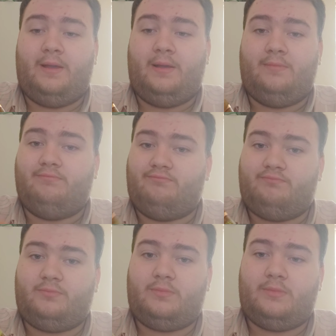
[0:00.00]

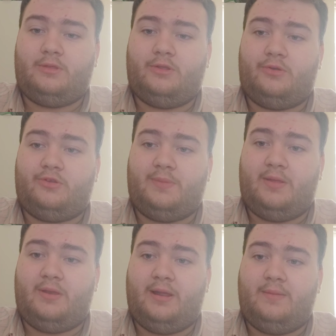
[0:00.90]
Not
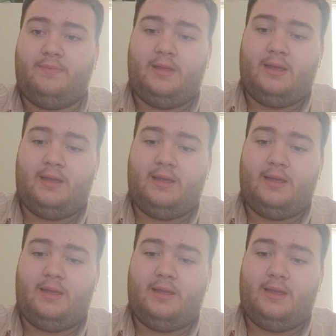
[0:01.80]
despite the name.